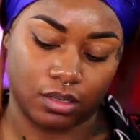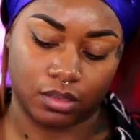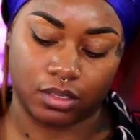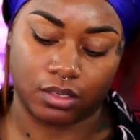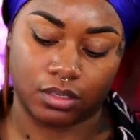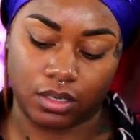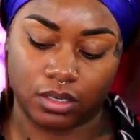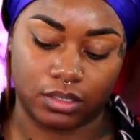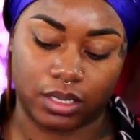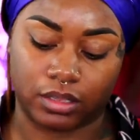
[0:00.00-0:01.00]
And then
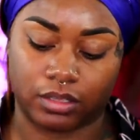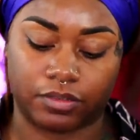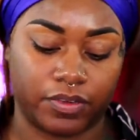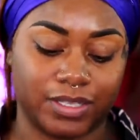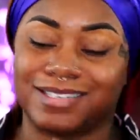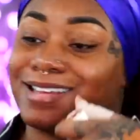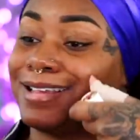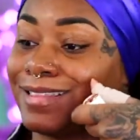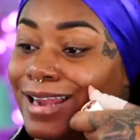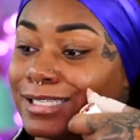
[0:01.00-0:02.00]
take the
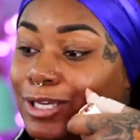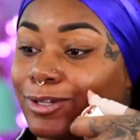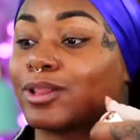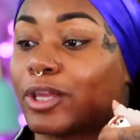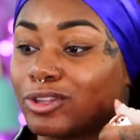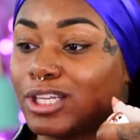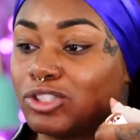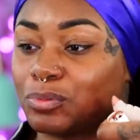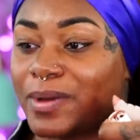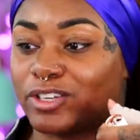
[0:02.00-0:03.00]
Fenty. That is
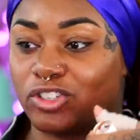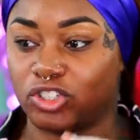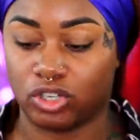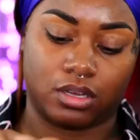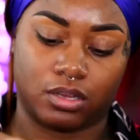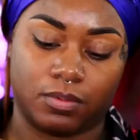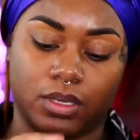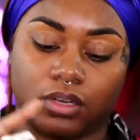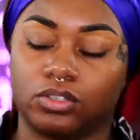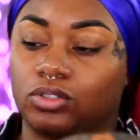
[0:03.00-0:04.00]
clearly too much. I'm
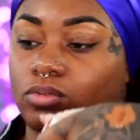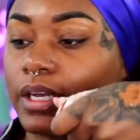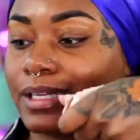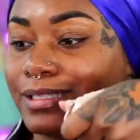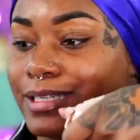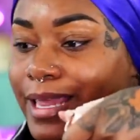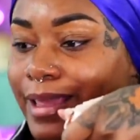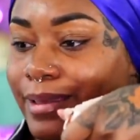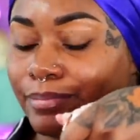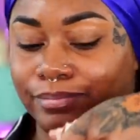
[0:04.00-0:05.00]
only gonna do like a
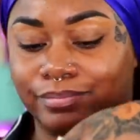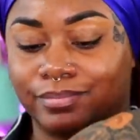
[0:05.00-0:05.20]
zip.